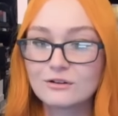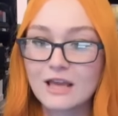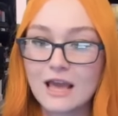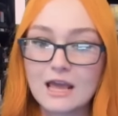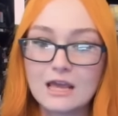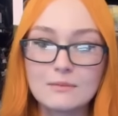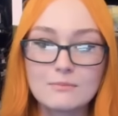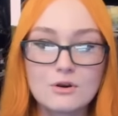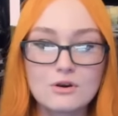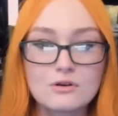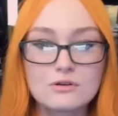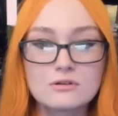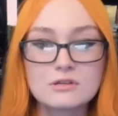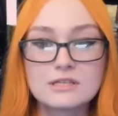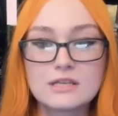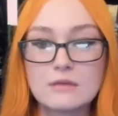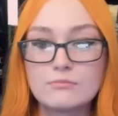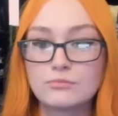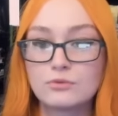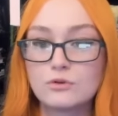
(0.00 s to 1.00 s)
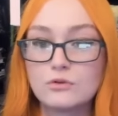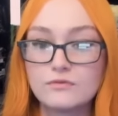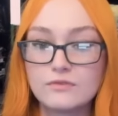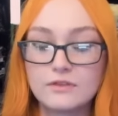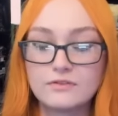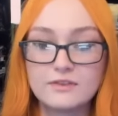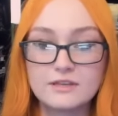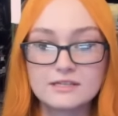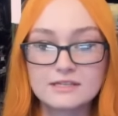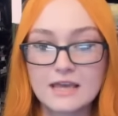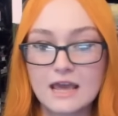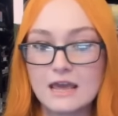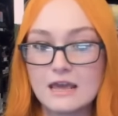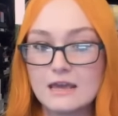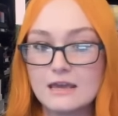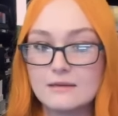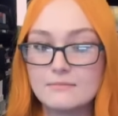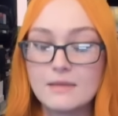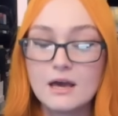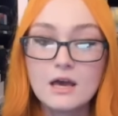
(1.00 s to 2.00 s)
Gamers and prove that this
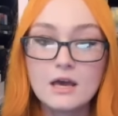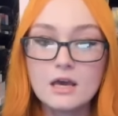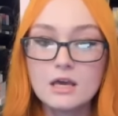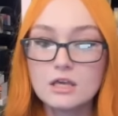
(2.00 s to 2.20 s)
game,